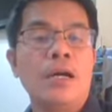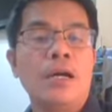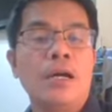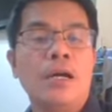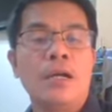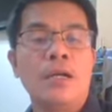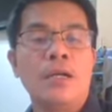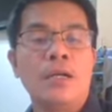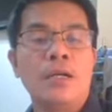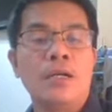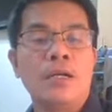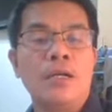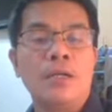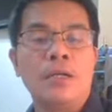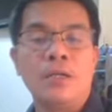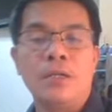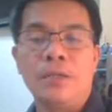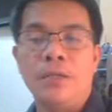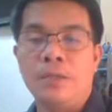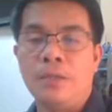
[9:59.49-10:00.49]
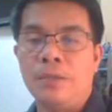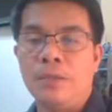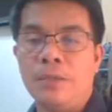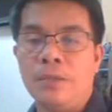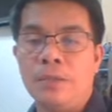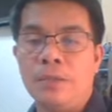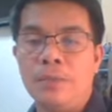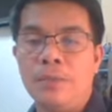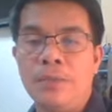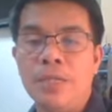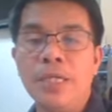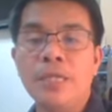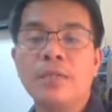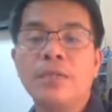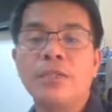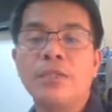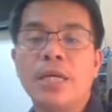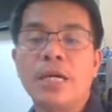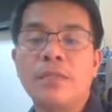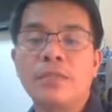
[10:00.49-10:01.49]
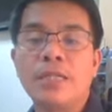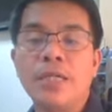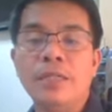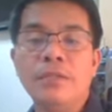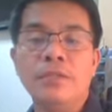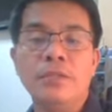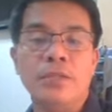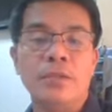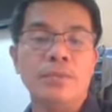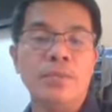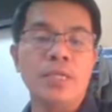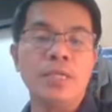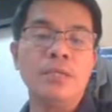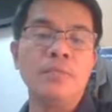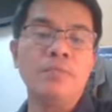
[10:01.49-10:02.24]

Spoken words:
are being conducted or being